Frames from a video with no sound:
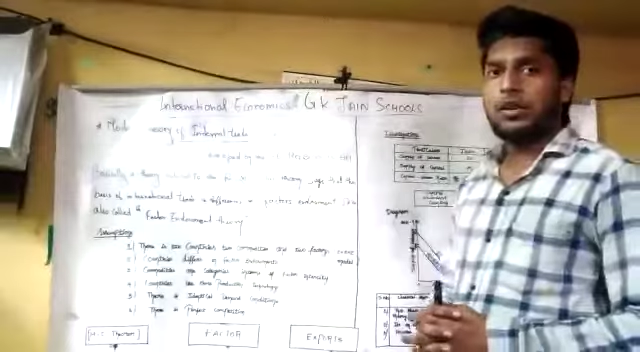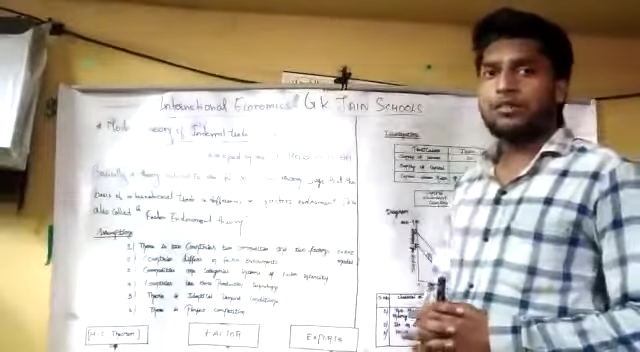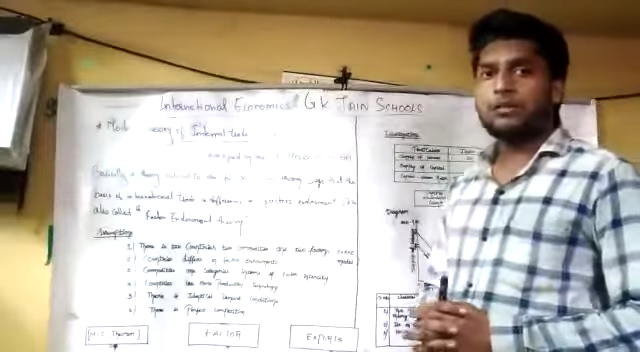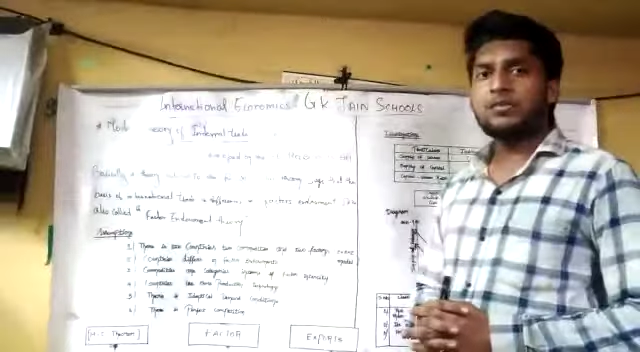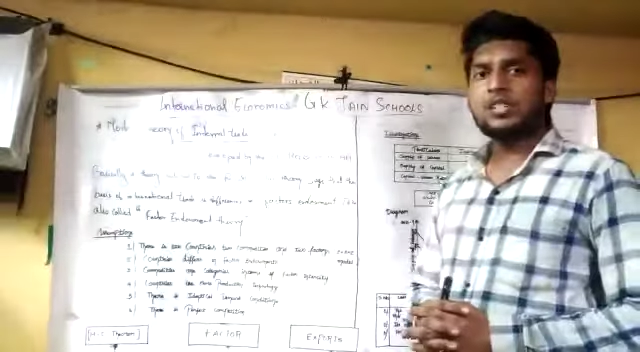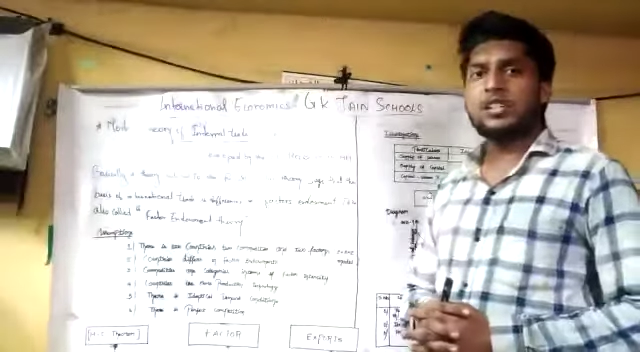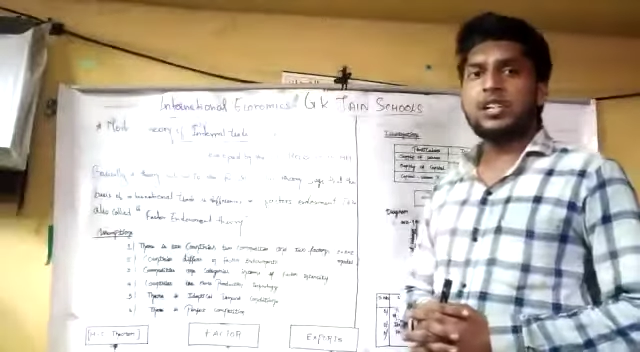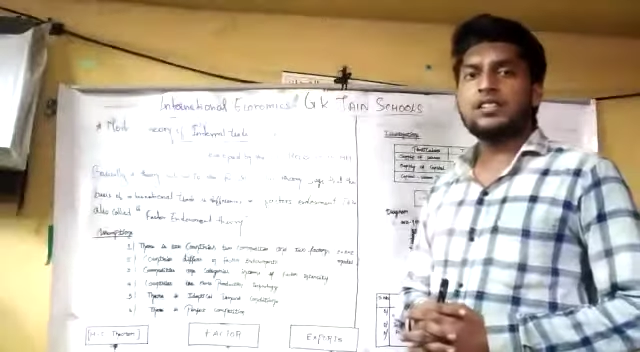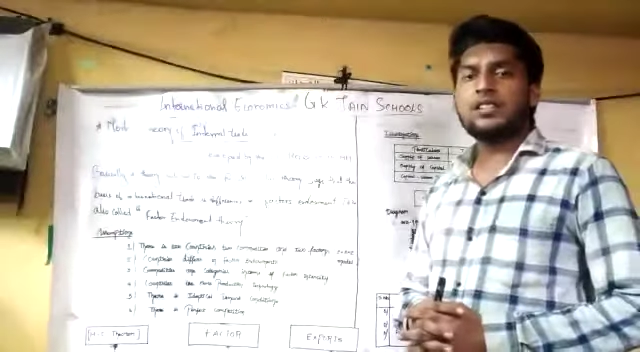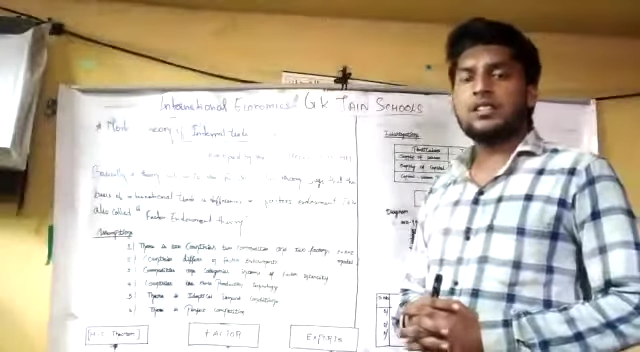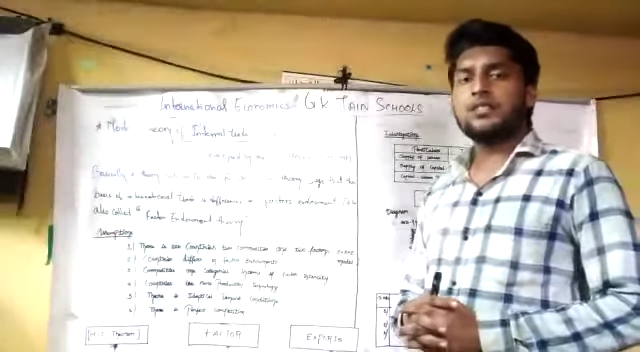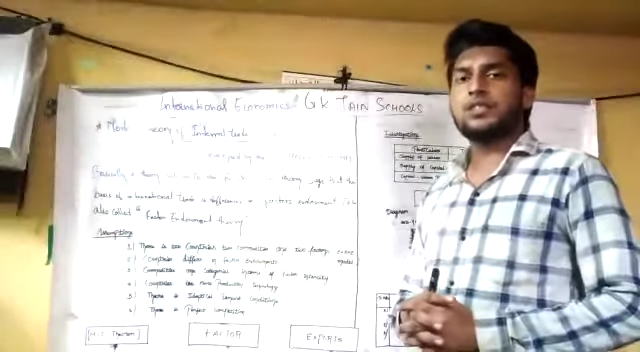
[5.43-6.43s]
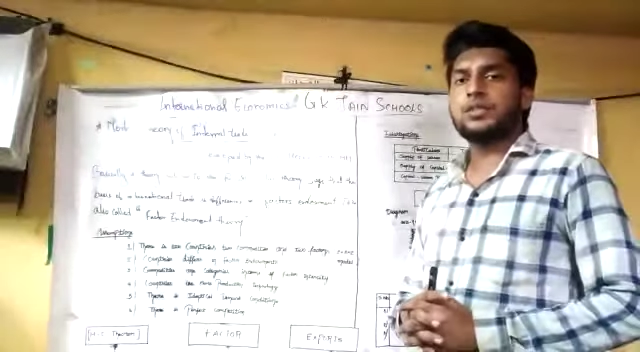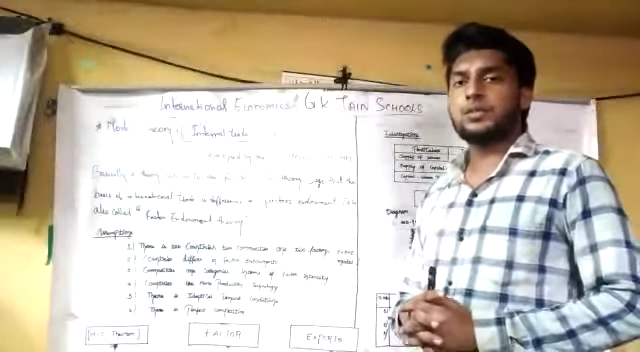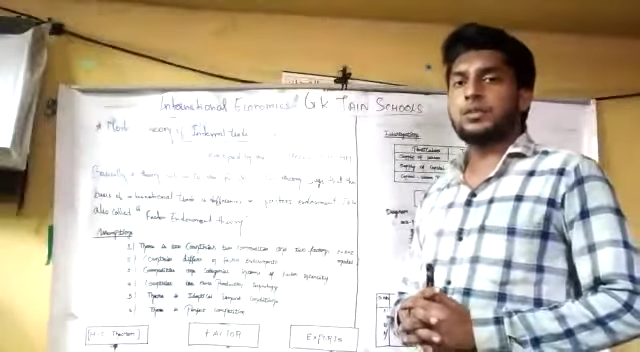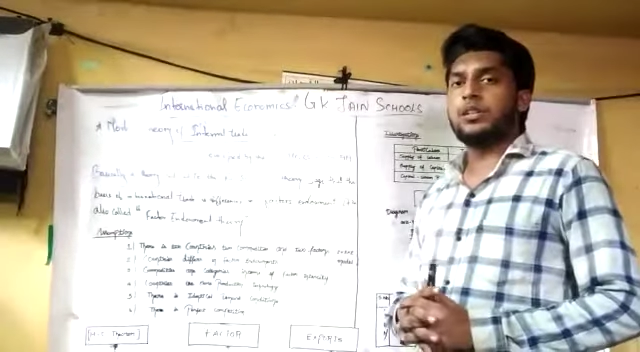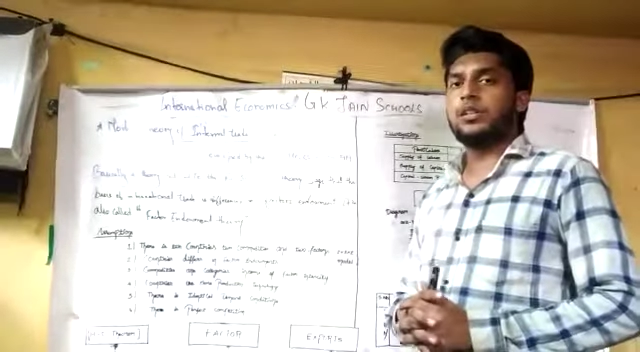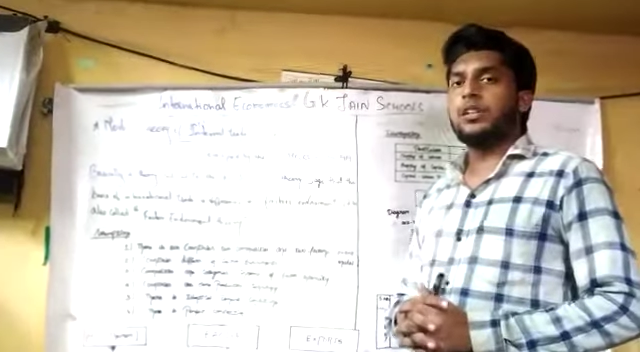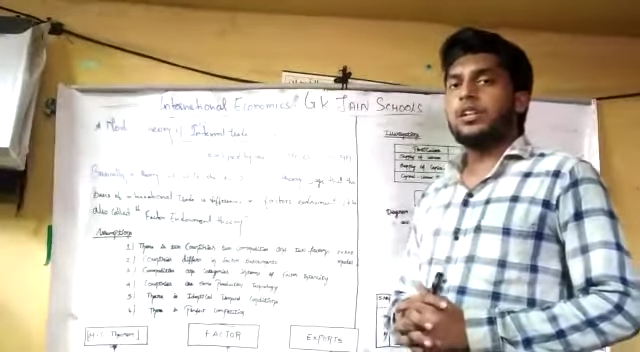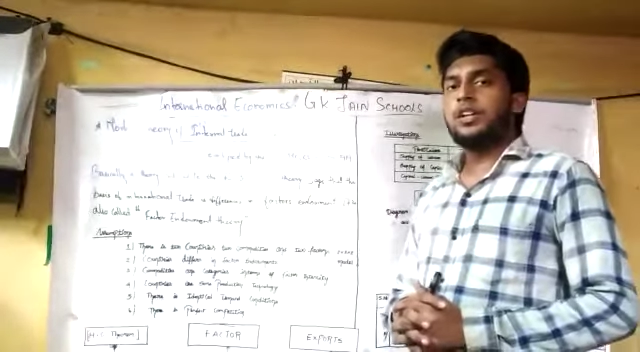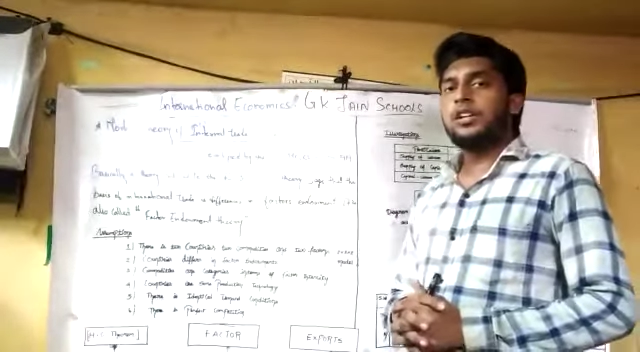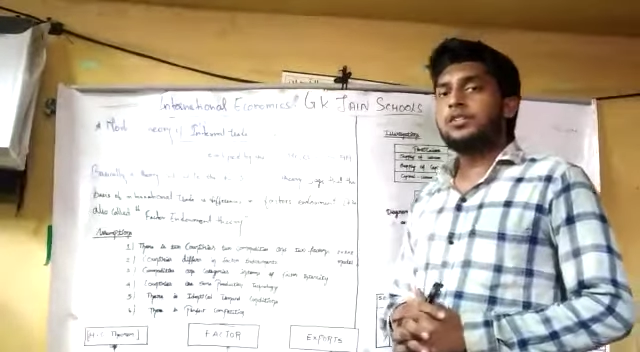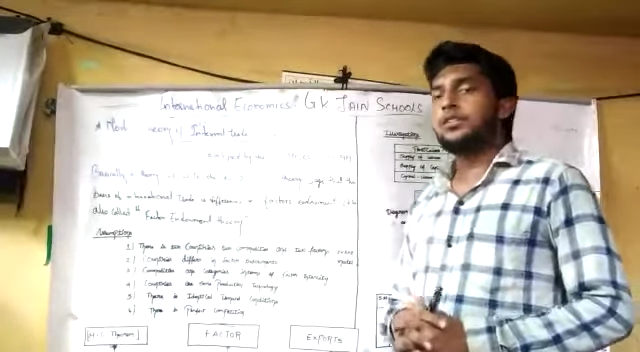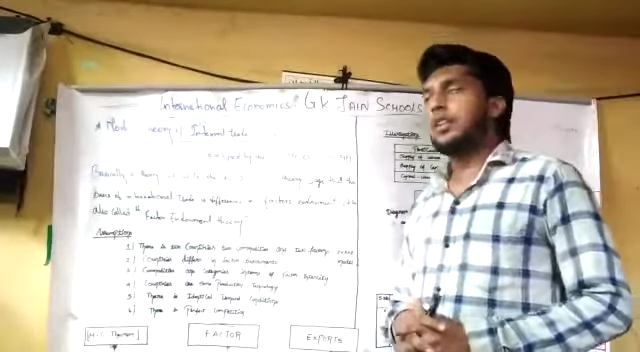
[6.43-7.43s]
from G.K.Jain school.
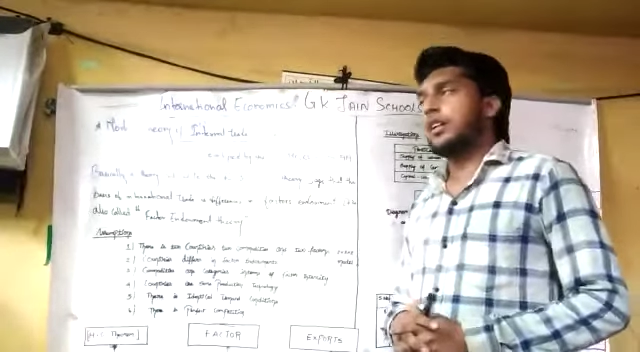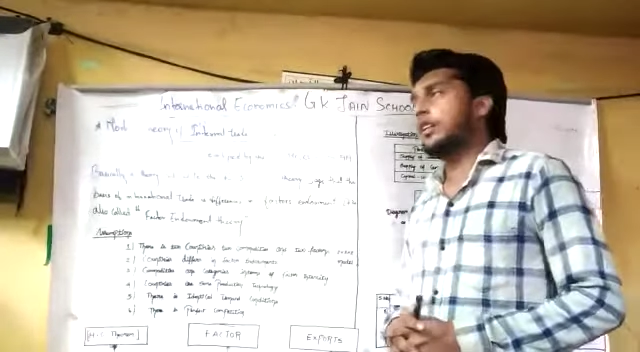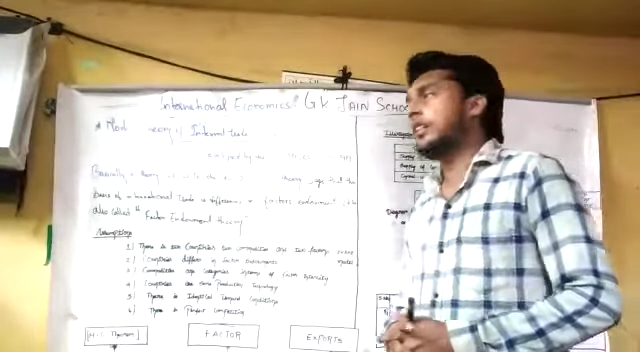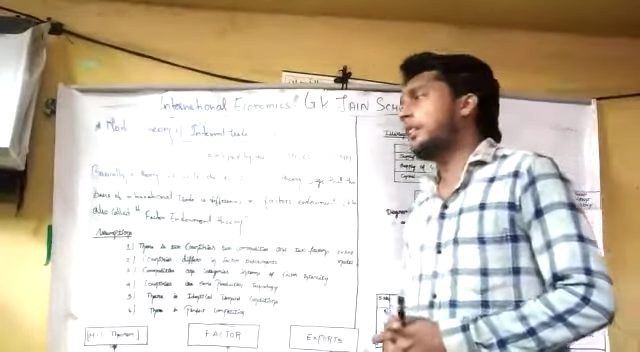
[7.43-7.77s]
Today